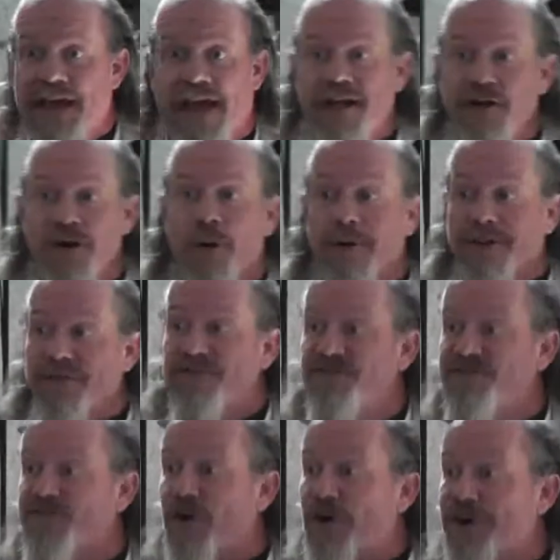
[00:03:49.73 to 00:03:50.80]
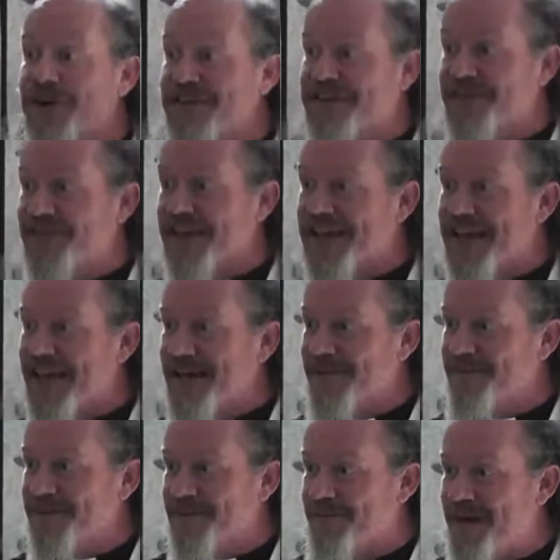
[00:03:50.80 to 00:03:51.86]
And you know what the fullness of the
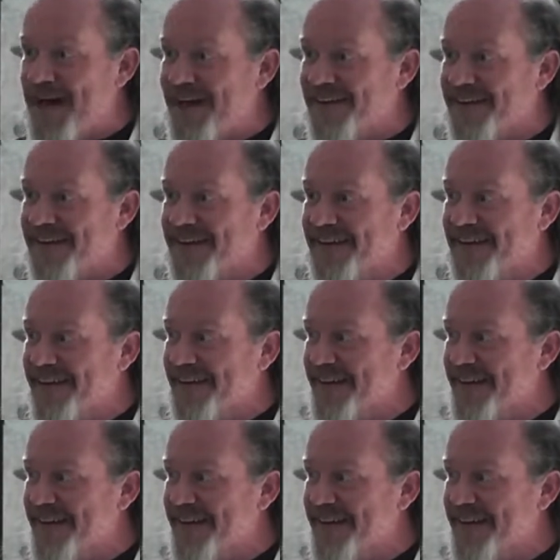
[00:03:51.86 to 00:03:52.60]
kingdom is about?